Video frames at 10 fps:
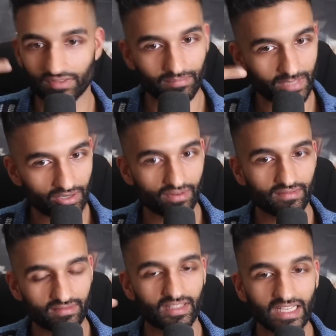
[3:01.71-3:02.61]
the mere
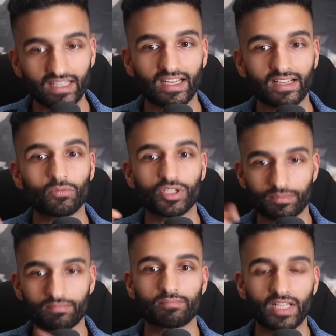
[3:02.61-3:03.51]
thinking which
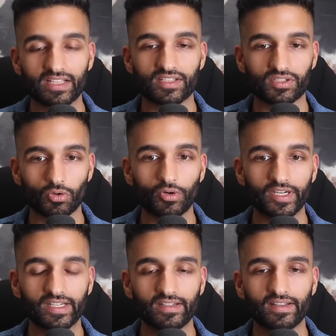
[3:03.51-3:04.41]
plays a
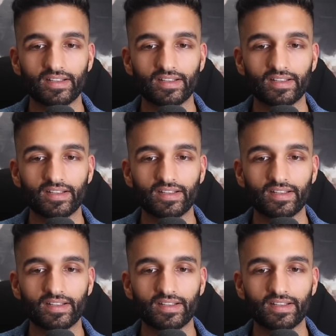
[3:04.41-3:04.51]
story.